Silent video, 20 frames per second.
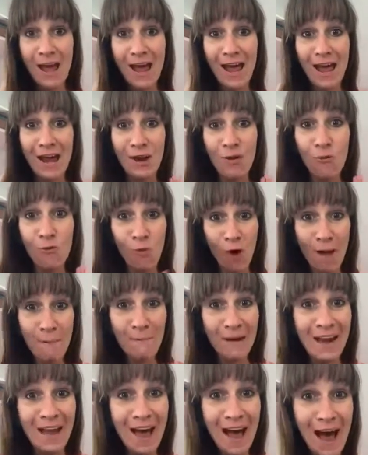and what
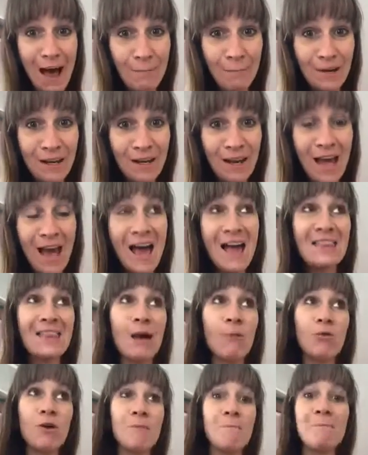might happen
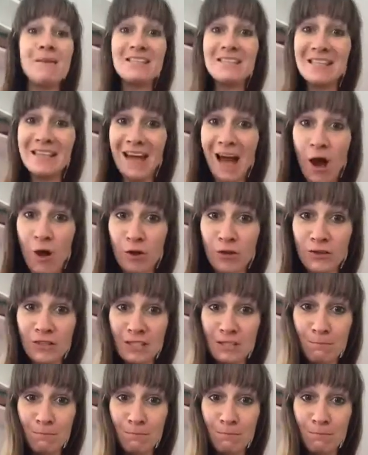that we're missing out on this